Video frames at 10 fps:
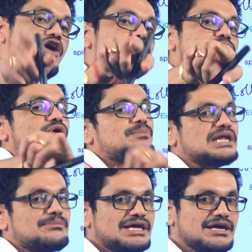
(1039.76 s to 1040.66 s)
formed
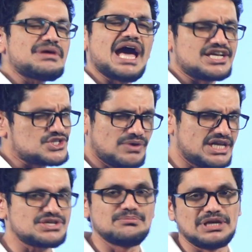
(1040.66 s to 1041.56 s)
opening became anus.
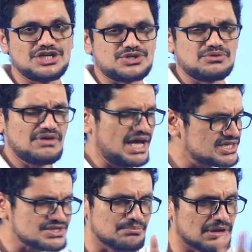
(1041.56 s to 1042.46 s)
Very simple issue, very
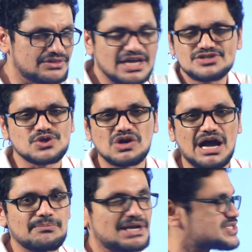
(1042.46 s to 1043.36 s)
simple. There is no
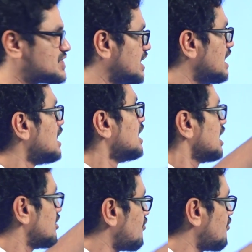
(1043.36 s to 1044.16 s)
complexity. If